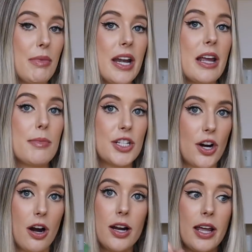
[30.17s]
medium, and
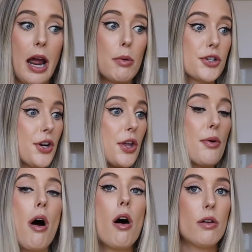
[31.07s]
dark, and I will show
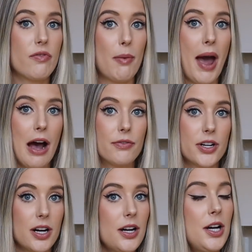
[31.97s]
you all of them
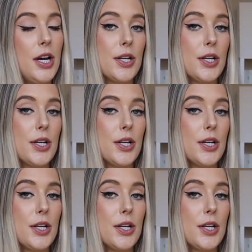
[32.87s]
after